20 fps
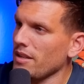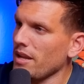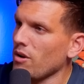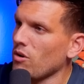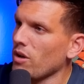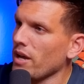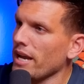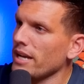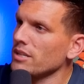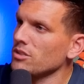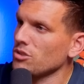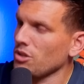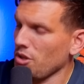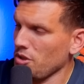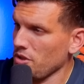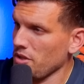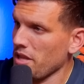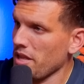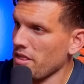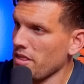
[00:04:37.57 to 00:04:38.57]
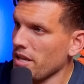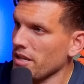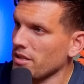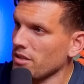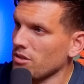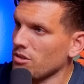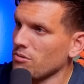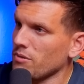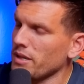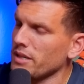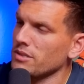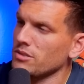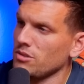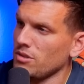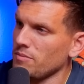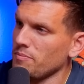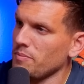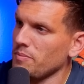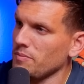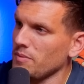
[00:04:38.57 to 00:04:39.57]
They all hate each other. They think the Koreans
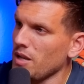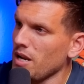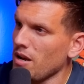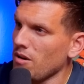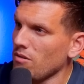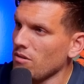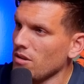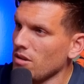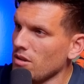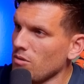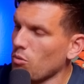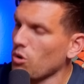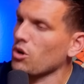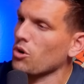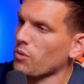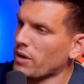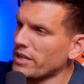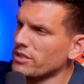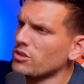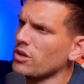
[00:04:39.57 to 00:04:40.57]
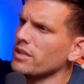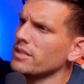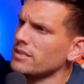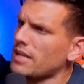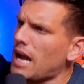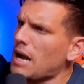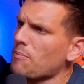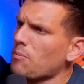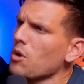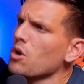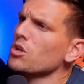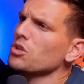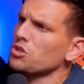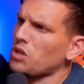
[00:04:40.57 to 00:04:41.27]
are, well, Koreans are the top.